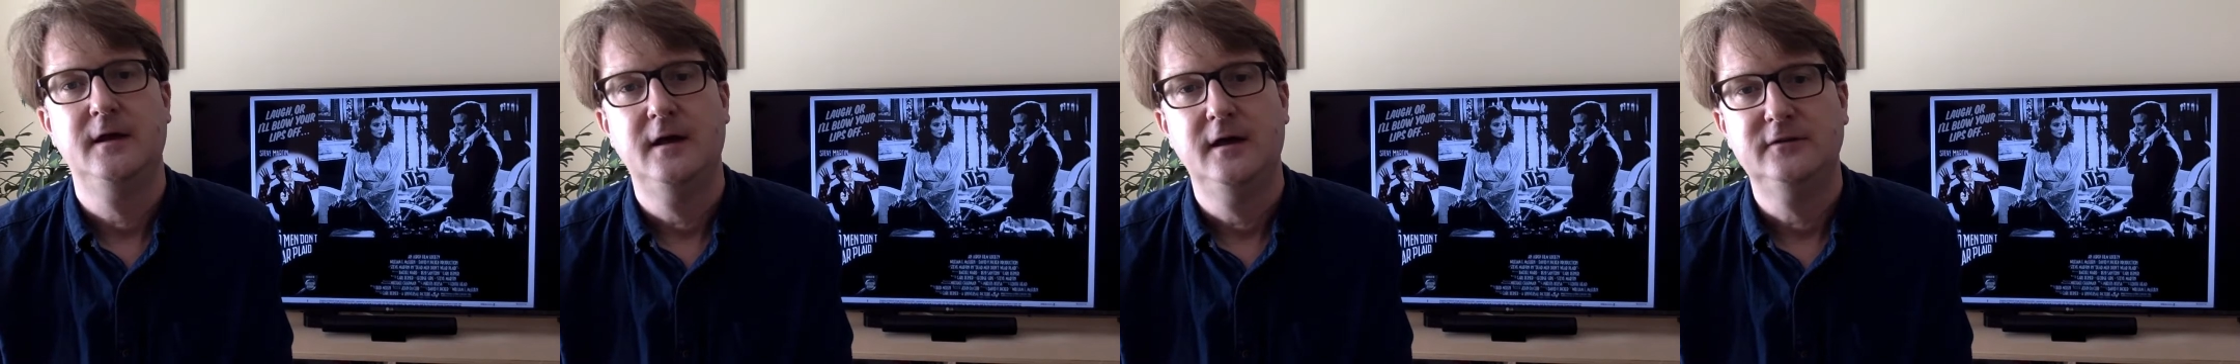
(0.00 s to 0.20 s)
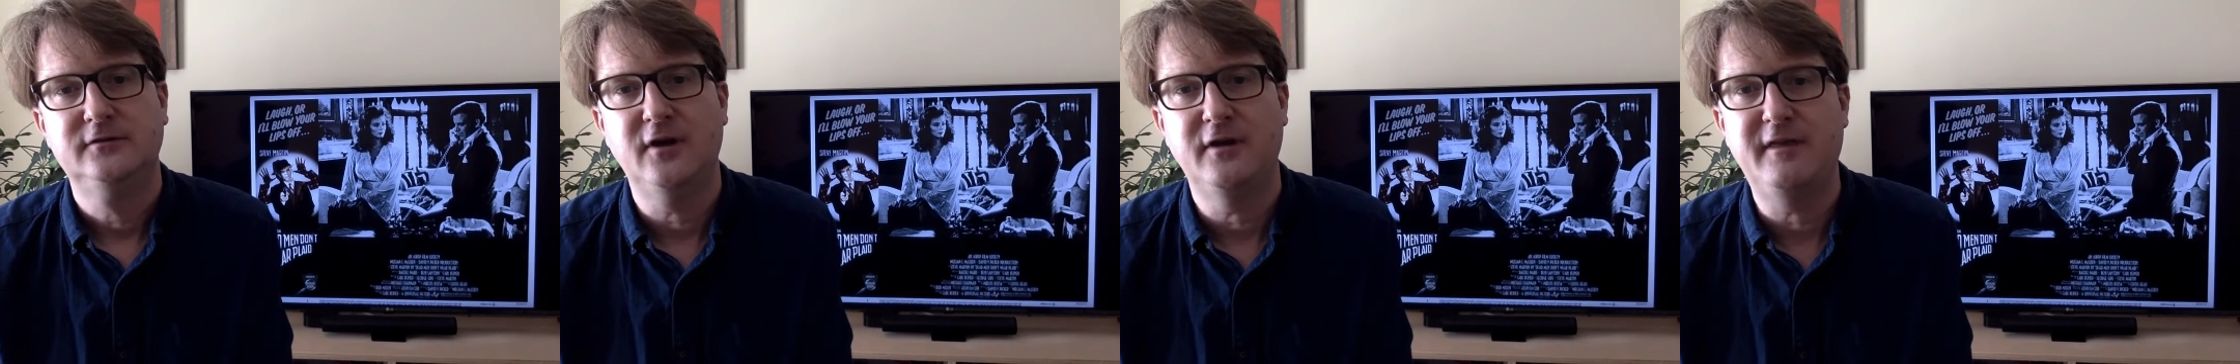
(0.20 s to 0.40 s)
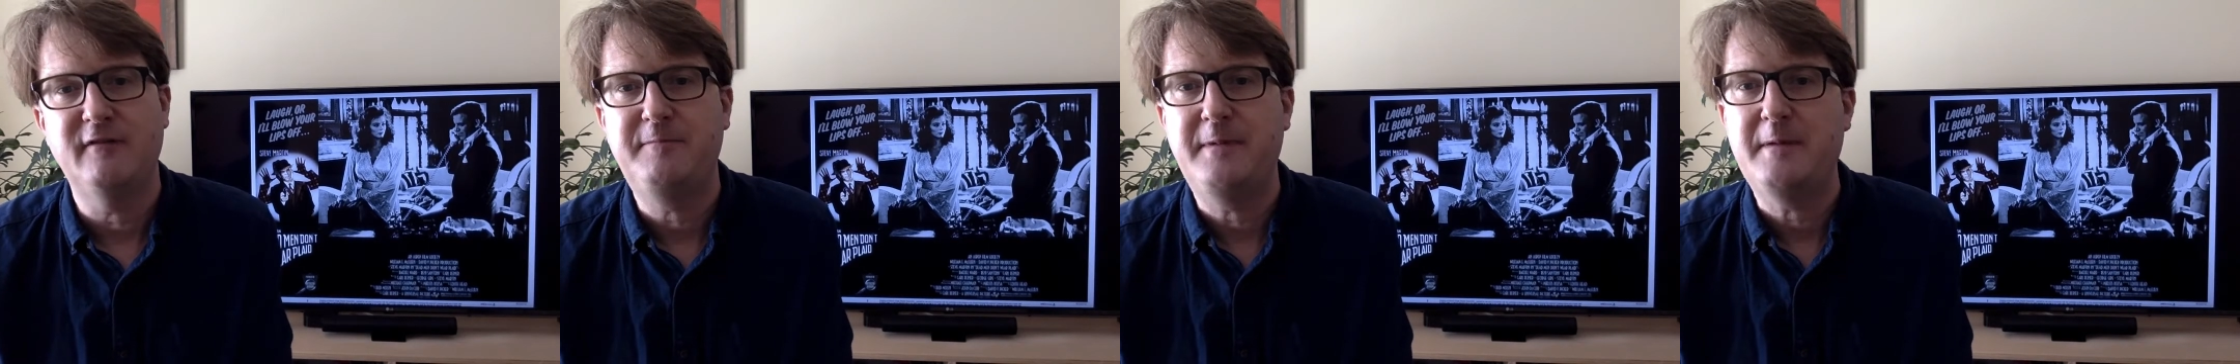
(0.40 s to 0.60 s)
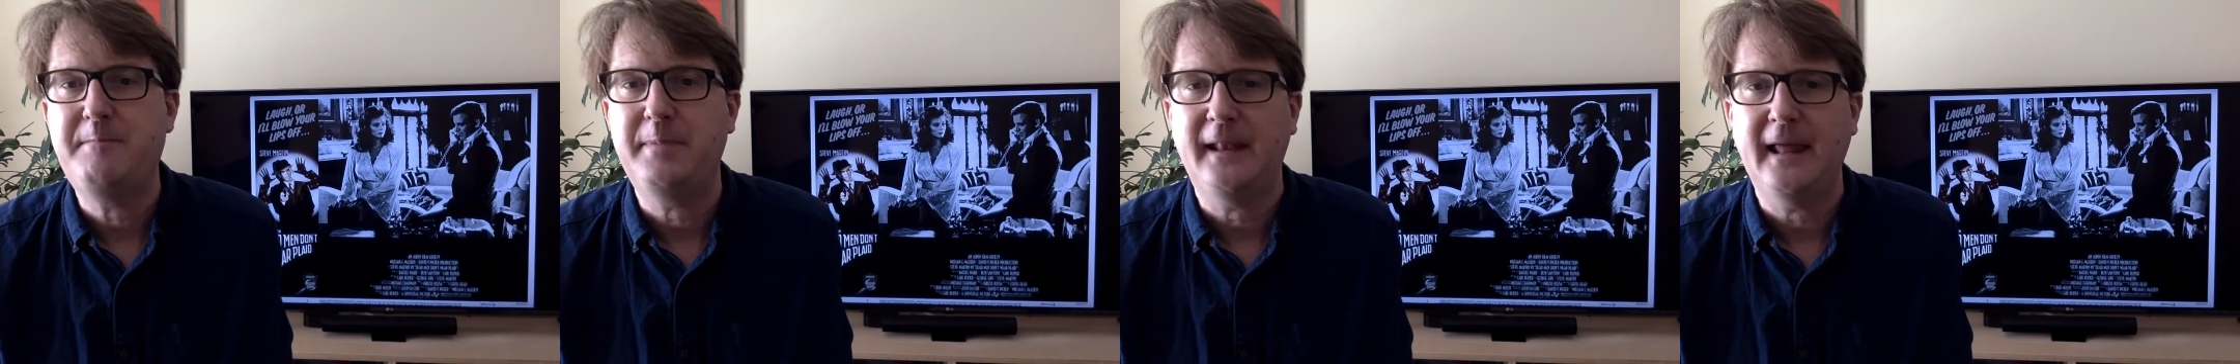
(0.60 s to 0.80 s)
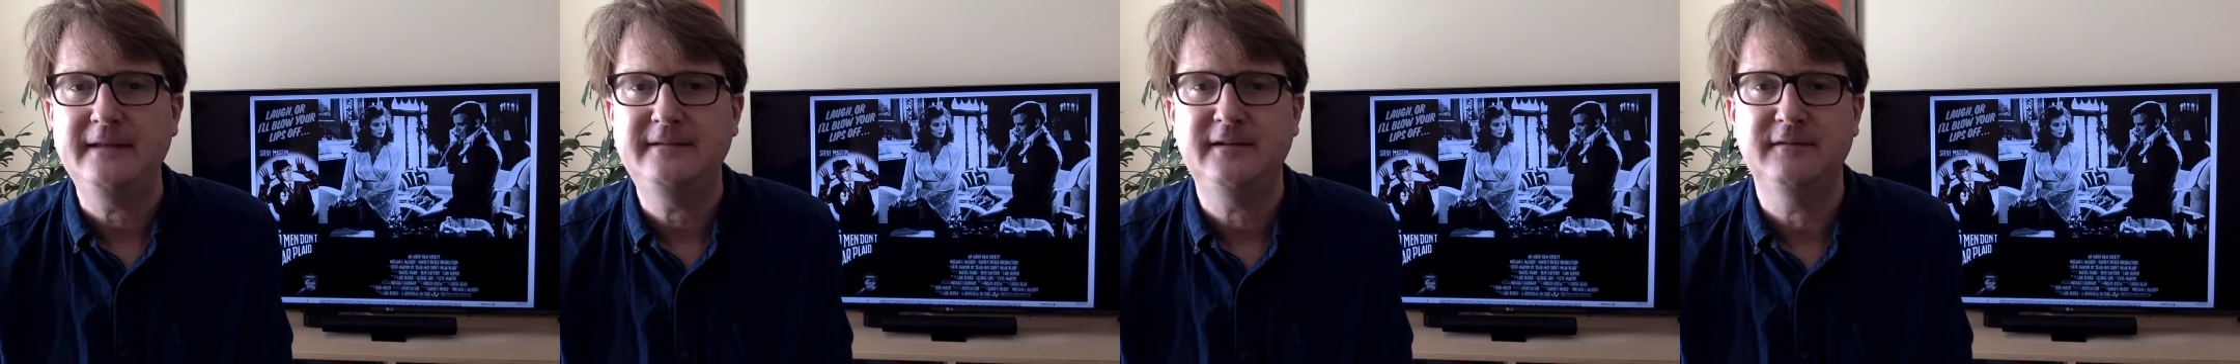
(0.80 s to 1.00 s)
So there have been
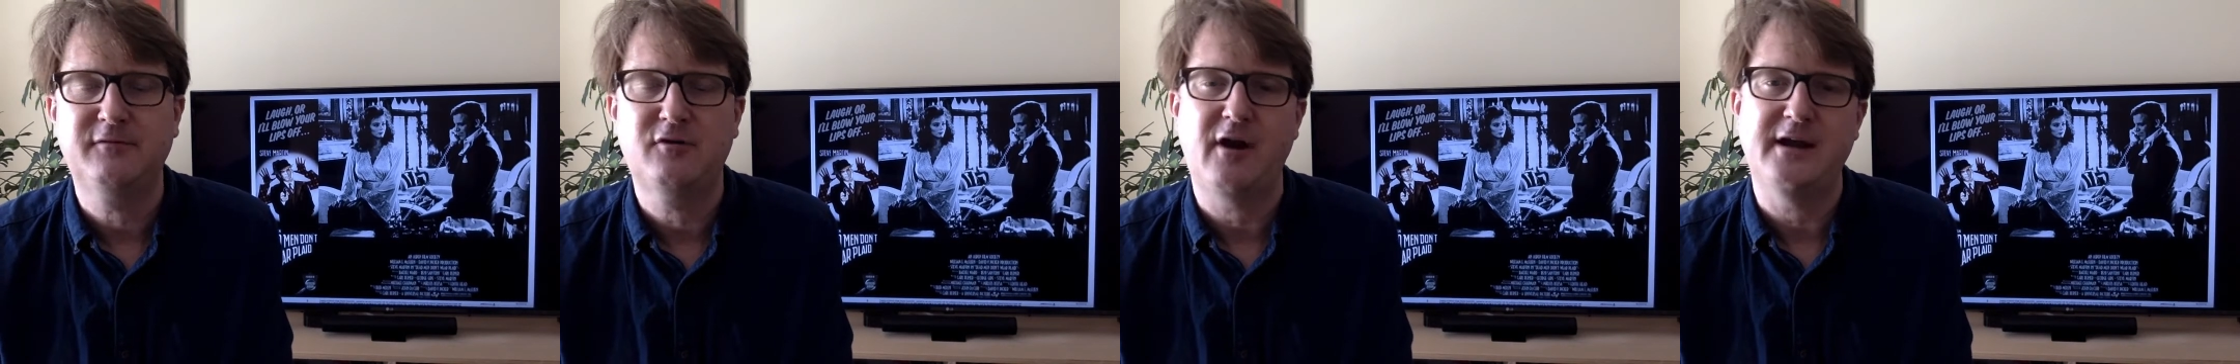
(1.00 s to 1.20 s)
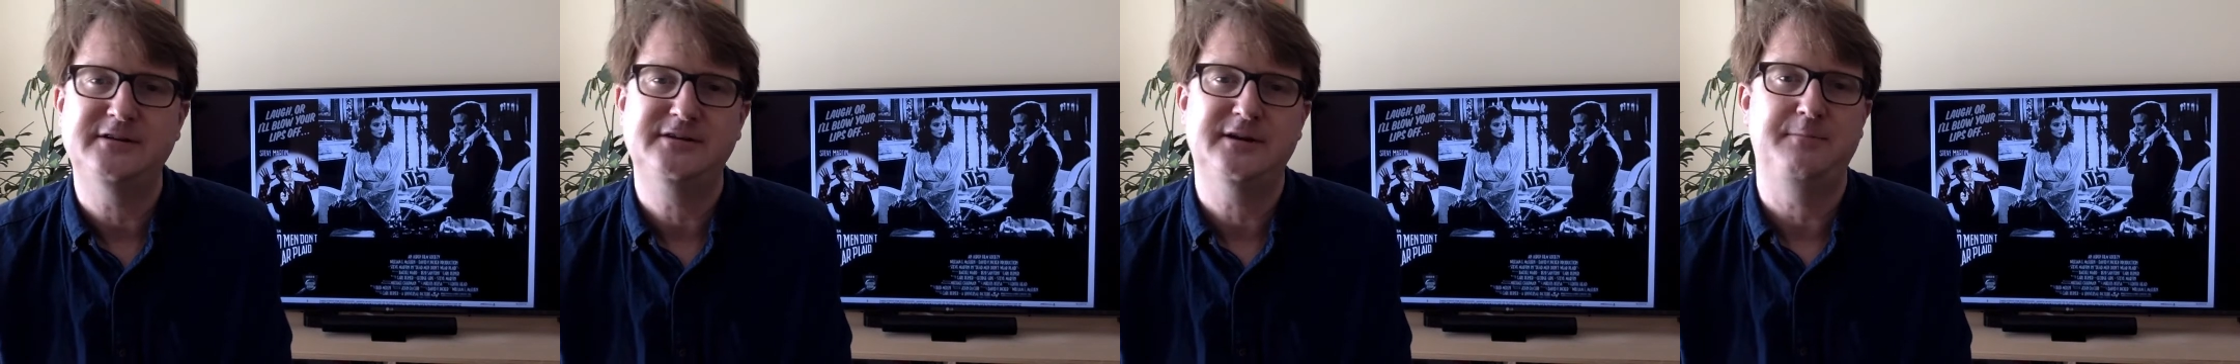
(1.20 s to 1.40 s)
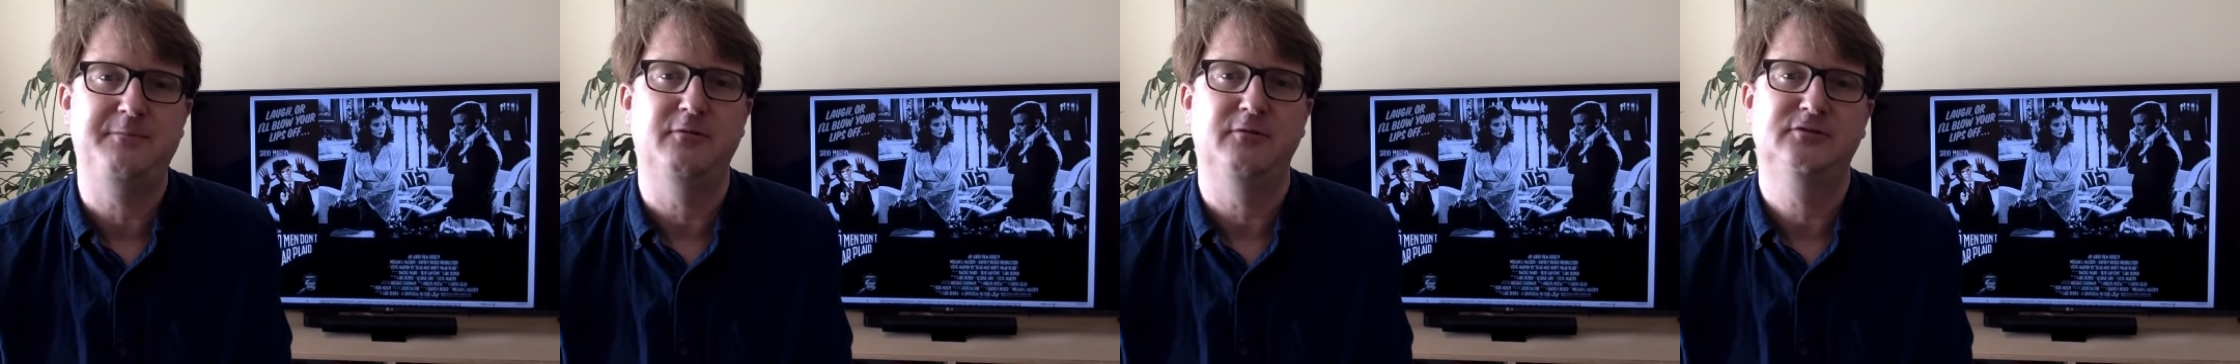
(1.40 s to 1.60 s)
plenty of great